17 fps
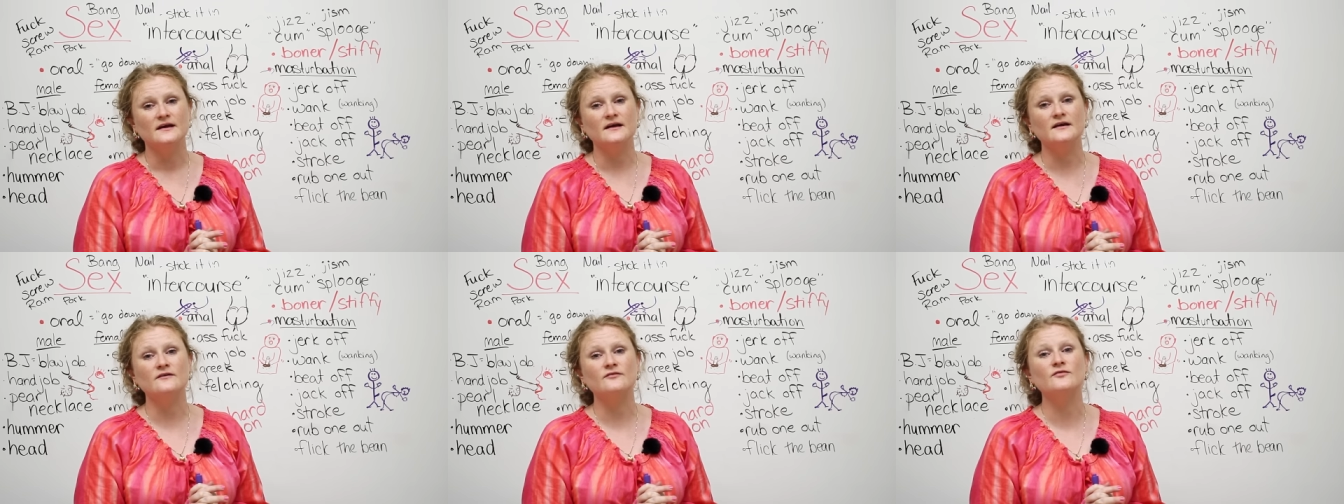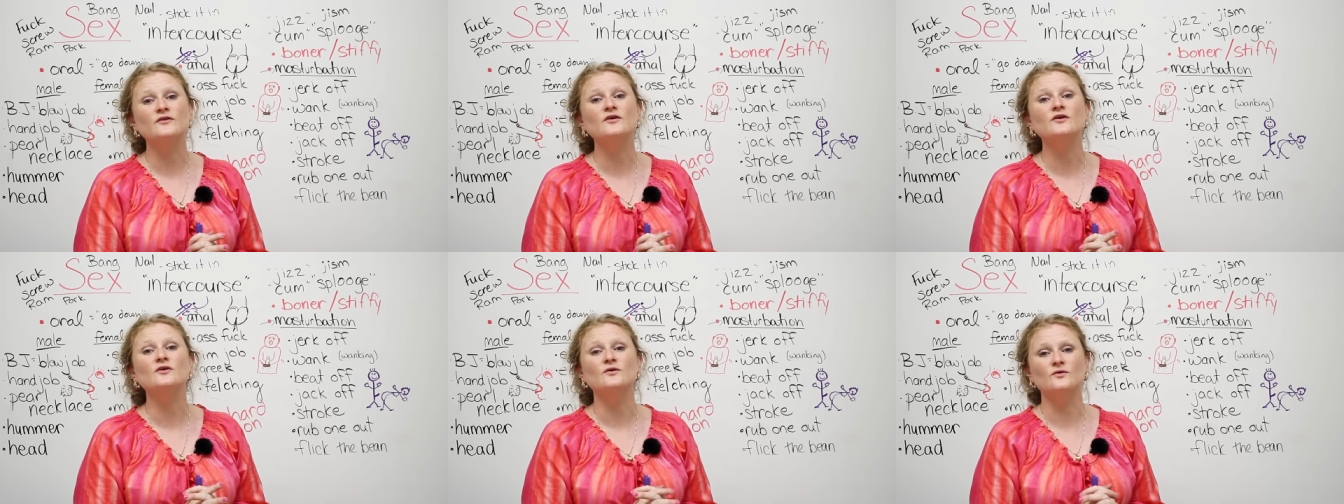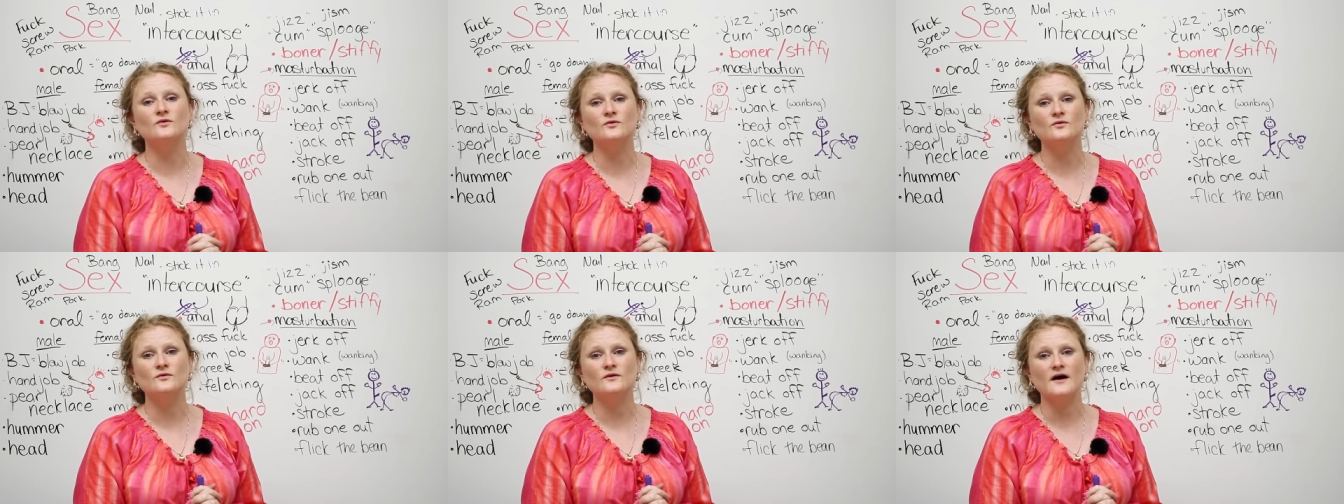If
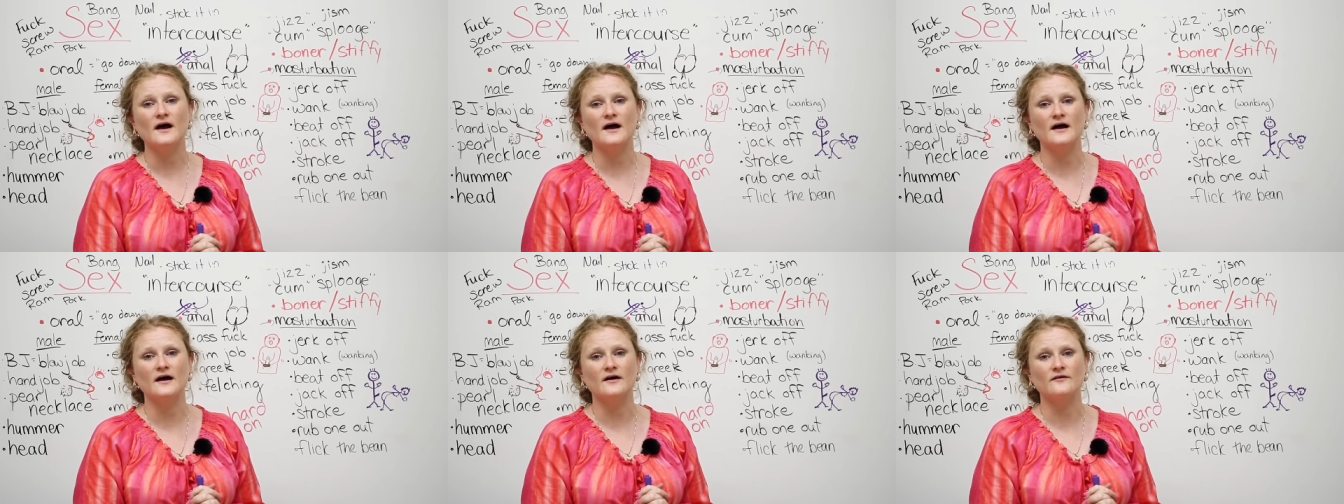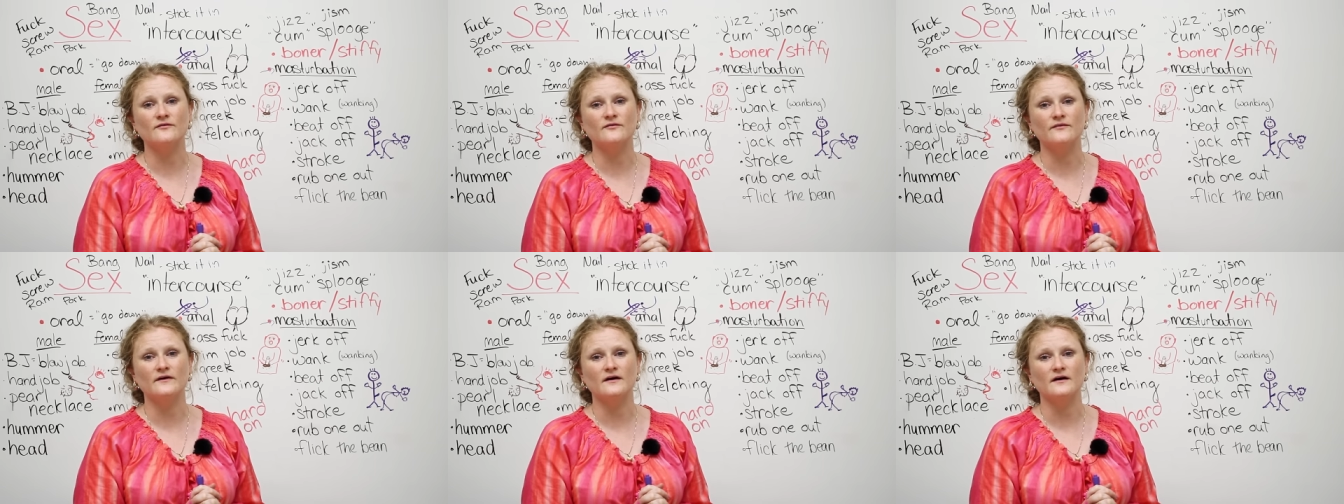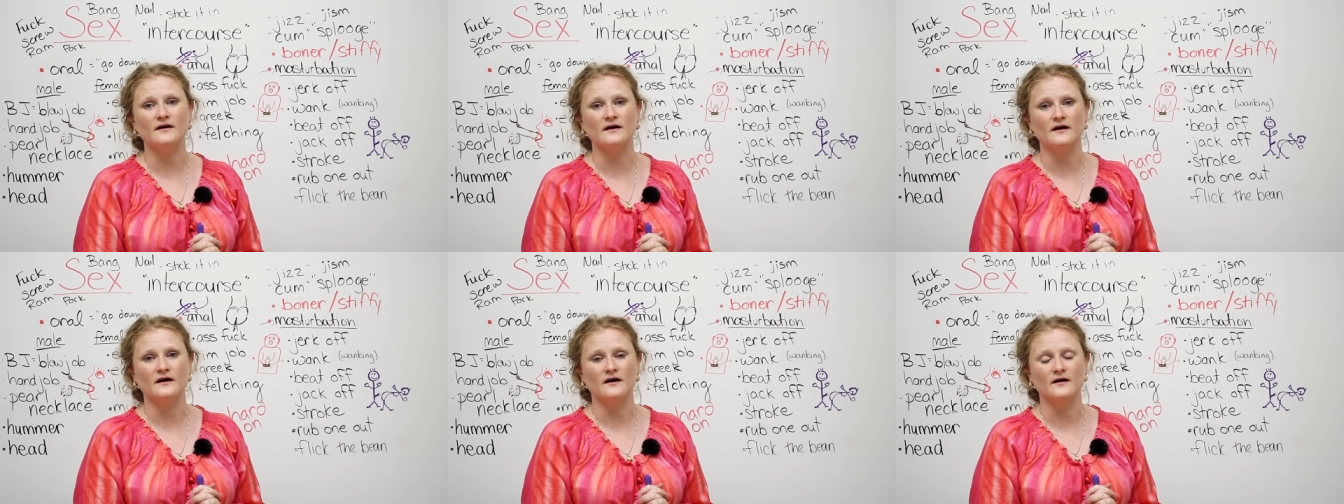you have
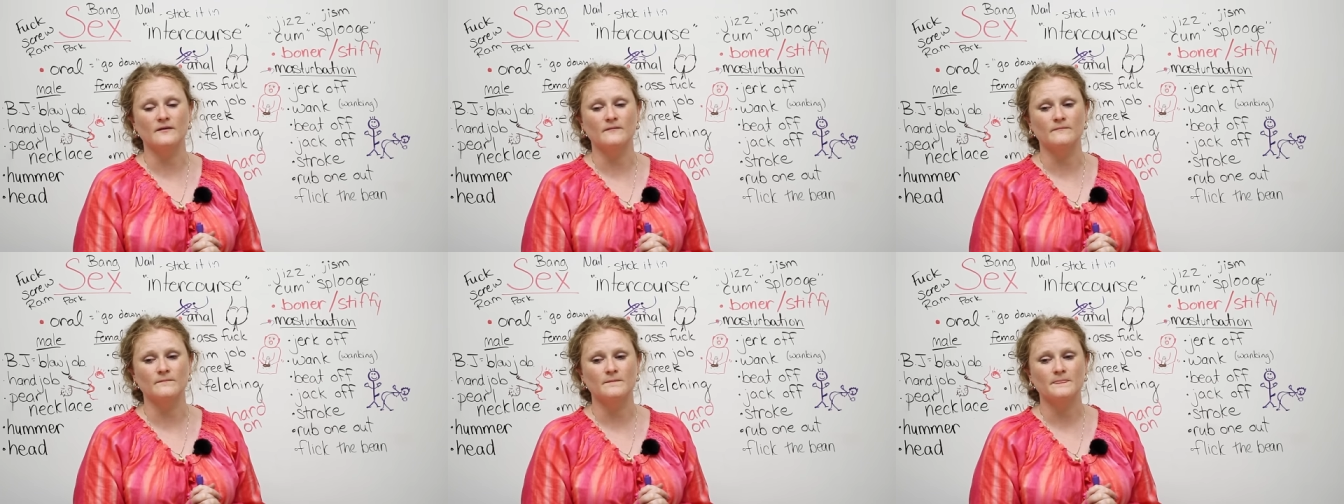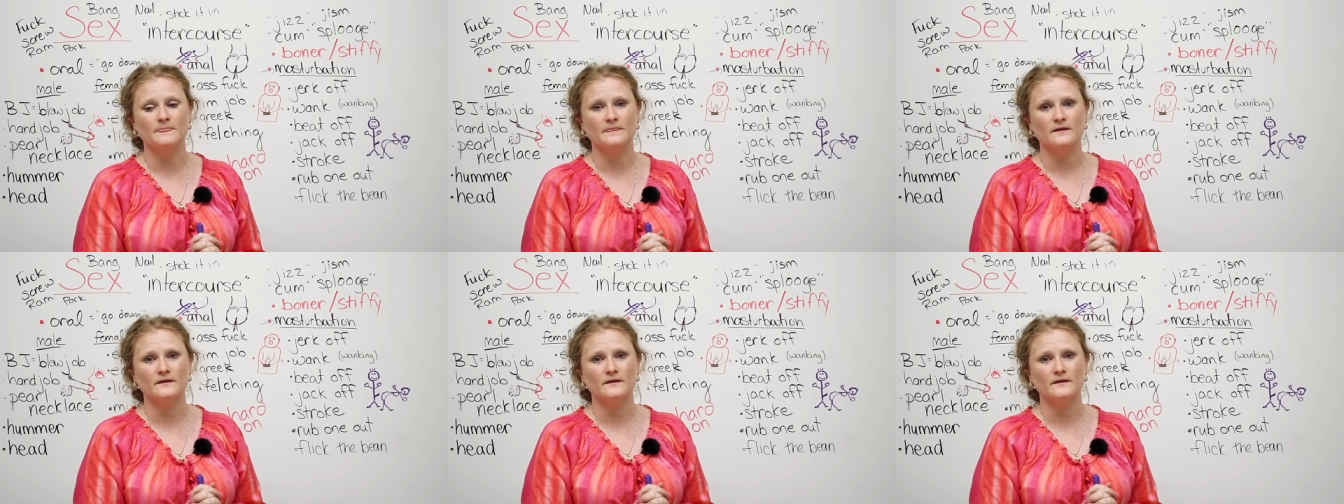um,